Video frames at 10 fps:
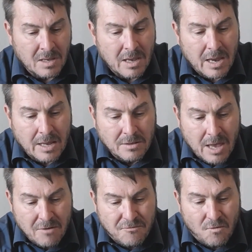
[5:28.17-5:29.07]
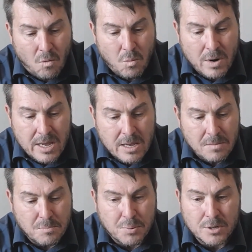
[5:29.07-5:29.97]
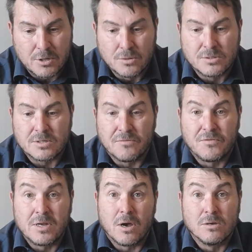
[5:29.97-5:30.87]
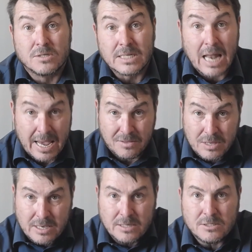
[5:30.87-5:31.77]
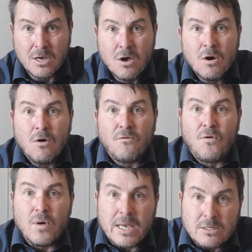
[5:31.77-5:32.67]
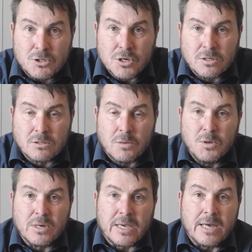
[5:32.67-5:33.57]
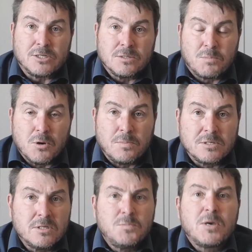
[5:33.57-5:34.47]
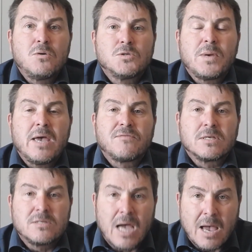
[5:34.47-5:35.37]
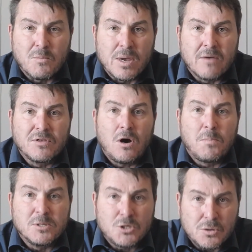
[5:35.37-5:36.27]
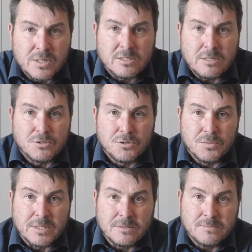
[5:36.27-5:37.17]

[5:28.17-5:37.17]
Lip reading: And therefore we produce the videos like these for internal communication purposes because we have the time, we have the opportunity to do it.